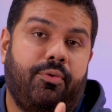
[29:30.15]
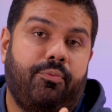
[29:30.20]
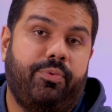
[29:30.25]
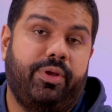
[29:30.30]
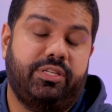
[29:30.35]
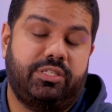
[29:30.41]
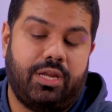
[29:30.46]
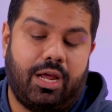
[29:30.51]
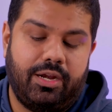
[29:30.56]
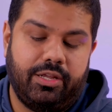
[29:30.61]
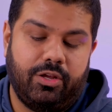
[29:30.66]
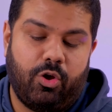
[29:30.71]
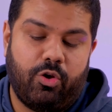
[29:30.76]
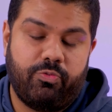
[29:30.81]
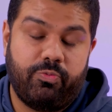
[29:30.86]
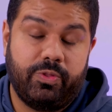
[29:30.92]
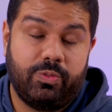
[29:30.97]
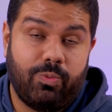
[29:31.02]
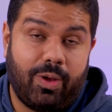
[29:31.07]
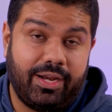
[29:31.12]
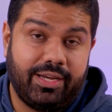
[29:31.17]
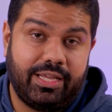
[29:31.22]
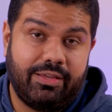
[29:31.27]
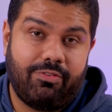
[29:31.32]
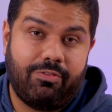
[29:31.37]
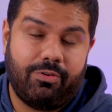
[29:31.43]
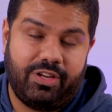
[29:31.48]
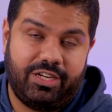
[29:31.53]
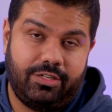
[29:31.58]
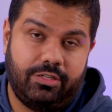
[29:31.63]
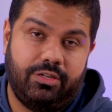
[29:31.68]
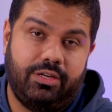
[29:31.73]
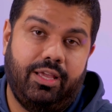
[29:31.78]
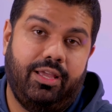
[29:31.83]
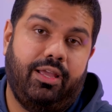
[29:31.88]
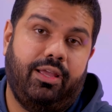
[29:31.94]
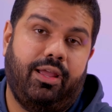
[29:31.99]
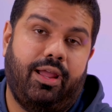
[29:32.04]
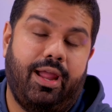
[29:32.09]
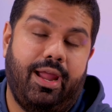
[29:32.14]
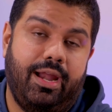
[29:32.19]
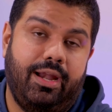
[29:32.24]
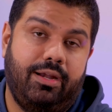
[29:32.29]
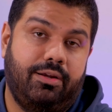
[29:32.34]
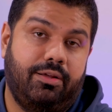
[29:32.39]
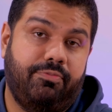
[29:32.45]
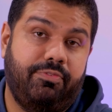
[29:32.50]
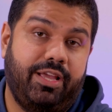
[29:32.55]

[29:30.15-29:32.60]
We are starting off with one giveaway today and uh,